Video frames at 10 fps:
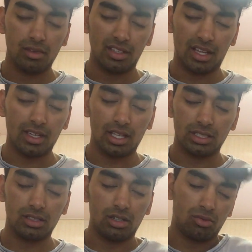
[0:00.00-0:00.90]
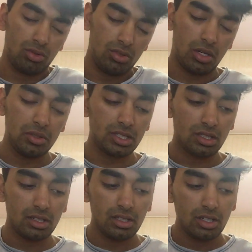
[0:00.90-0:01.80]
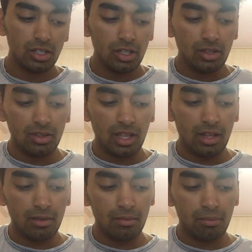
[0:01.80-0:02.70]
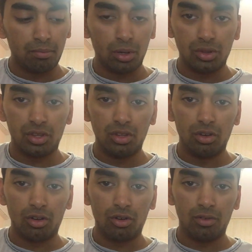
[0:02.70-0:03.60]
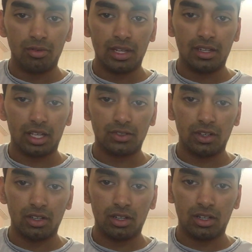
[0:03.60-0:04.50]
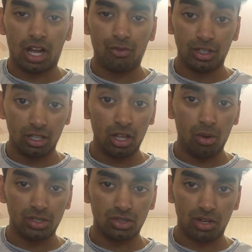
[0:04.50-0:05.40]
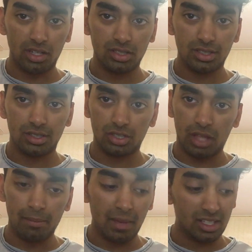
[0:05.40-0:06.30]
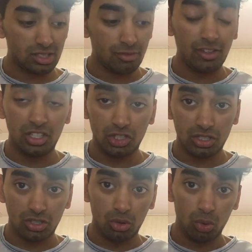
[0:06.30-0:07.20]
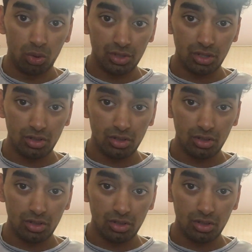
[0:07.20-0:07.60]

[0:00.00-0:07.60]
And that gets the root note. You then put your index finger covering the lower strings, so that finishes the chord.